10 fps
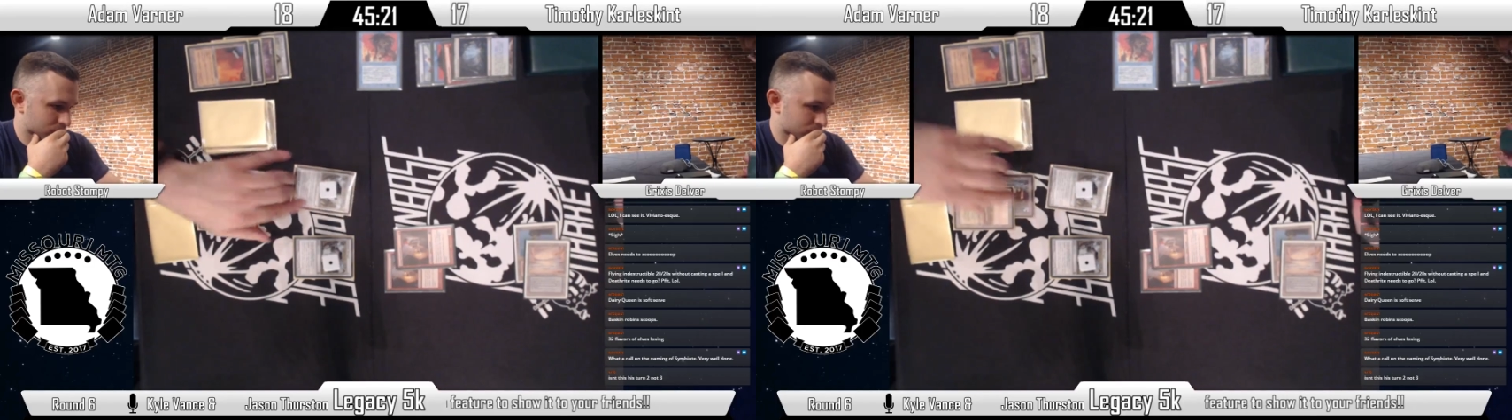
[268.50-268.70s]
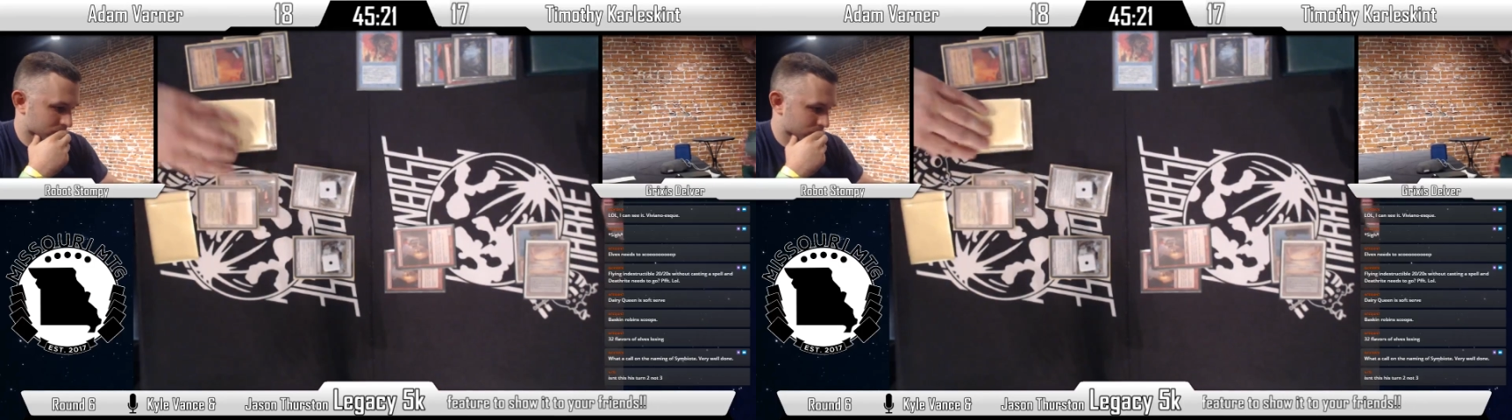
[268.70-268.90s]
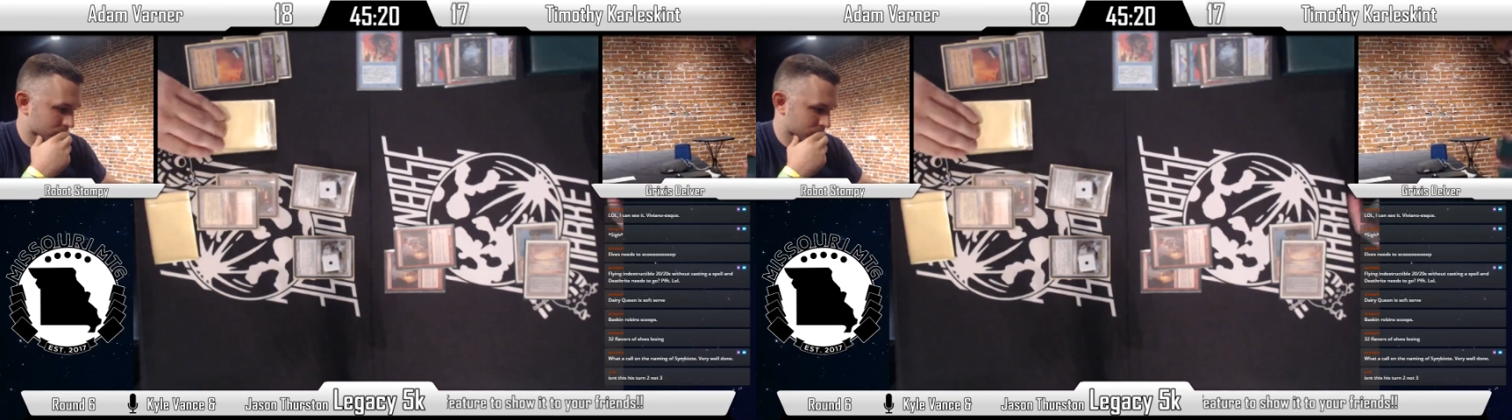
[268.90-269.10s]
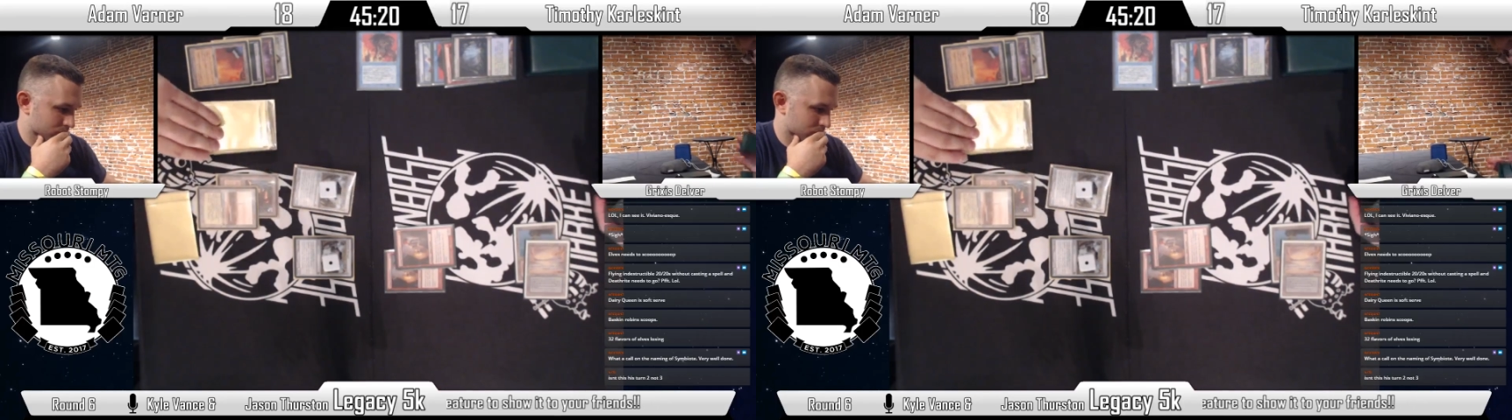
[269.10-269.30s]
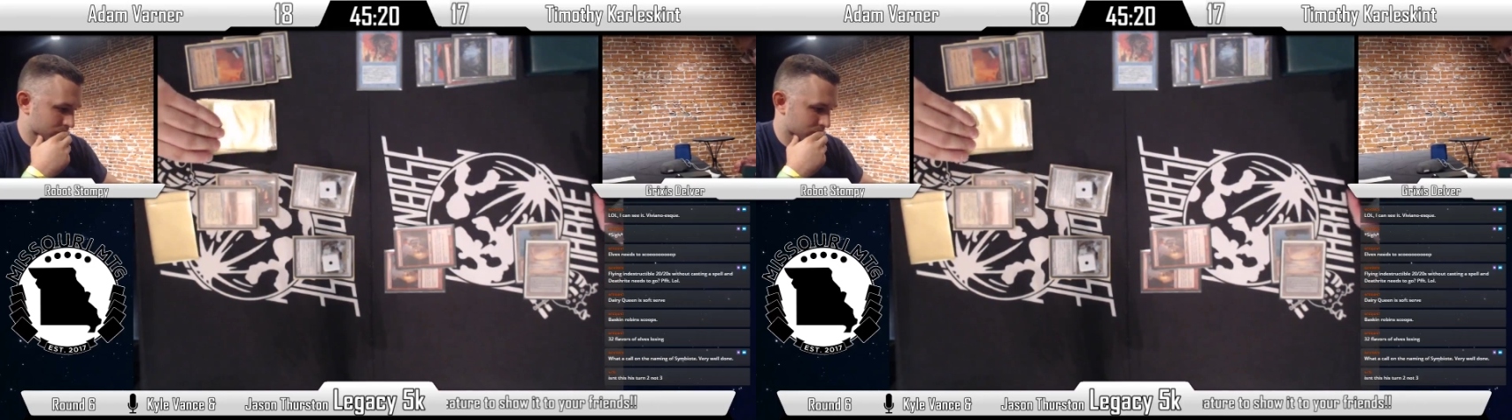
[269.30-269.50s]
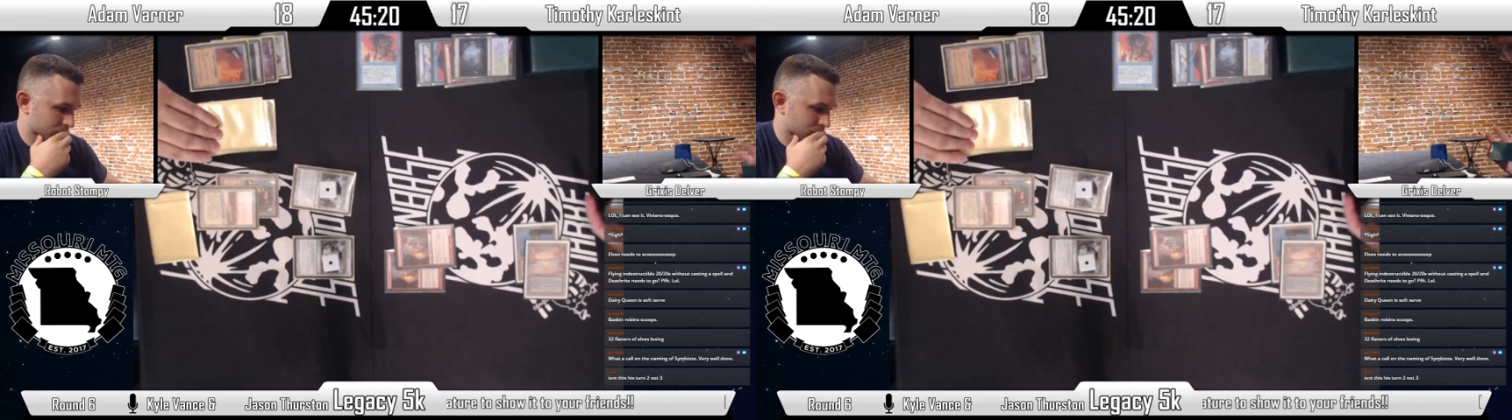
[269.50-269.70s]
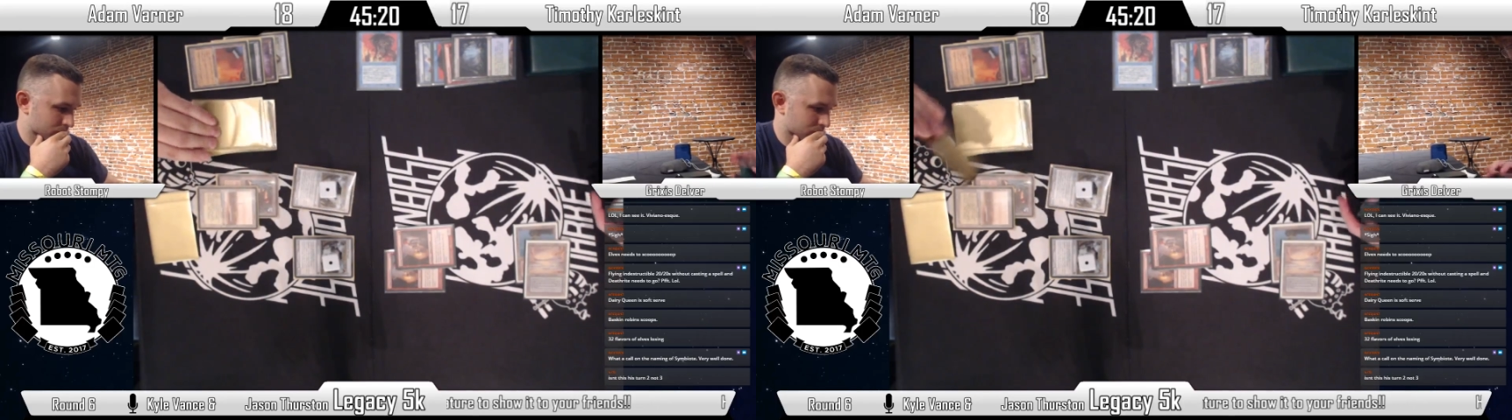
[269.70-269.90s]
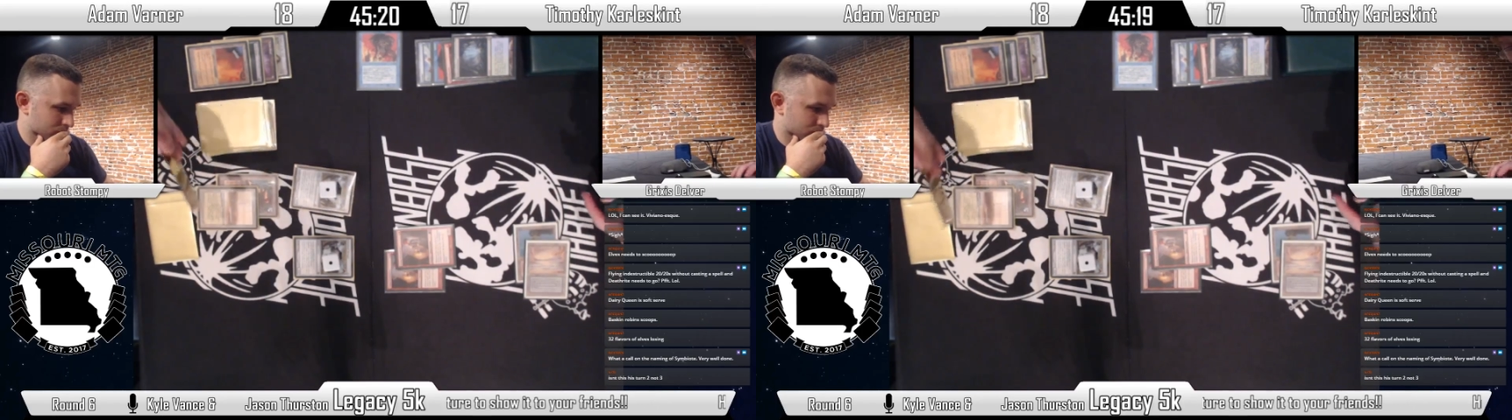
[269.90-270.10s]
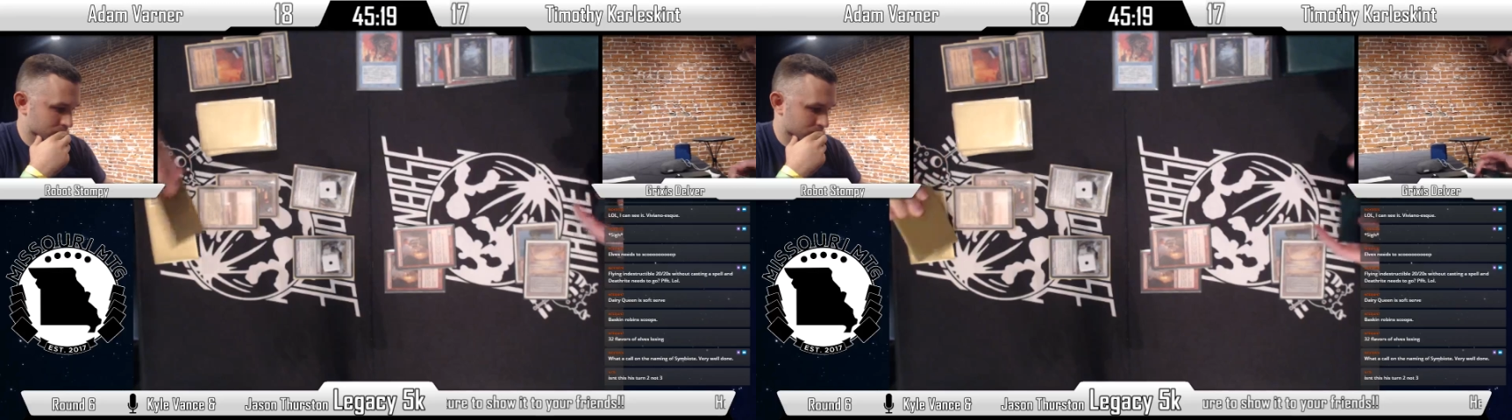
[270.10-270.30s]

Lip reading: So we'll get an untap step here.